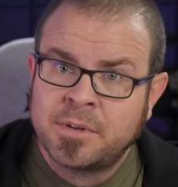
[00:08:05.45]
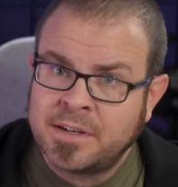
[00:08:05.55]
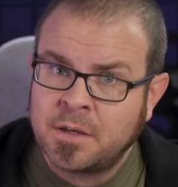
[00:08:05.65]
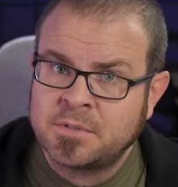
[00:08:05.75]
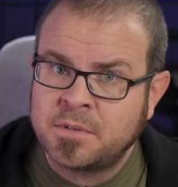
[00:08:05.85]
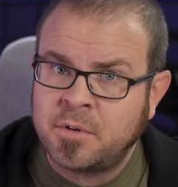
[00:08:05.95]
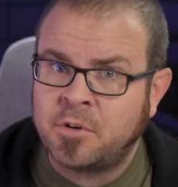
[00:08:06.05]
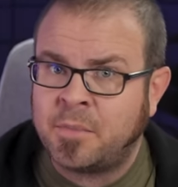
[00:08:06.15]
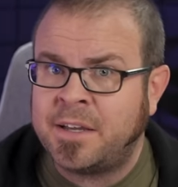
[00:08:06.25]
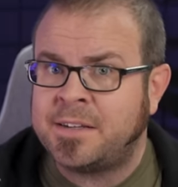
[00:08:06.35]
but it helps to be
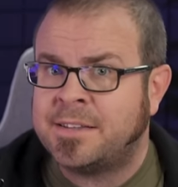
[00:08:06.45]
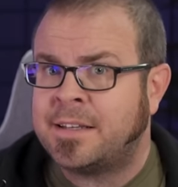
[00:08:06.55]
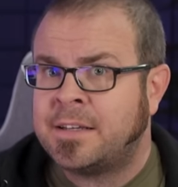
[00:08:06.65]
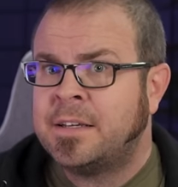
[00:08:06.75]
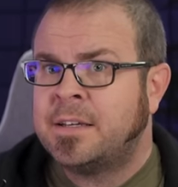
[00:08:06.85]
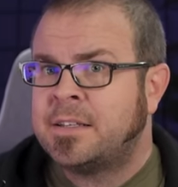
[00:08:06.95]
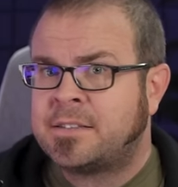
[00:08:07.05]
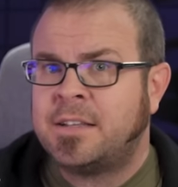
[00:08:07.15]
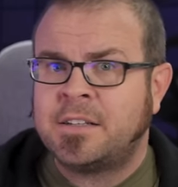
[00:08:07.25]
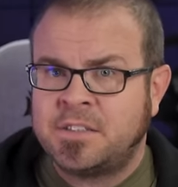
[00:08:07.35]
reminded that
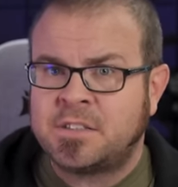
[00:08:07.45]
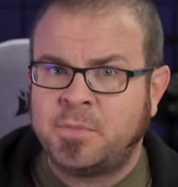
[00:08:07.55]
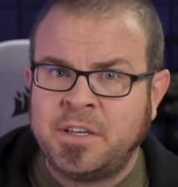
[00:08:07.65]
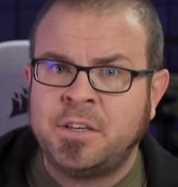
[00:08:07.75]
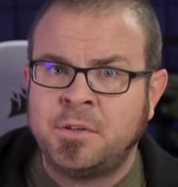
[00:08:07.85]
it's not just being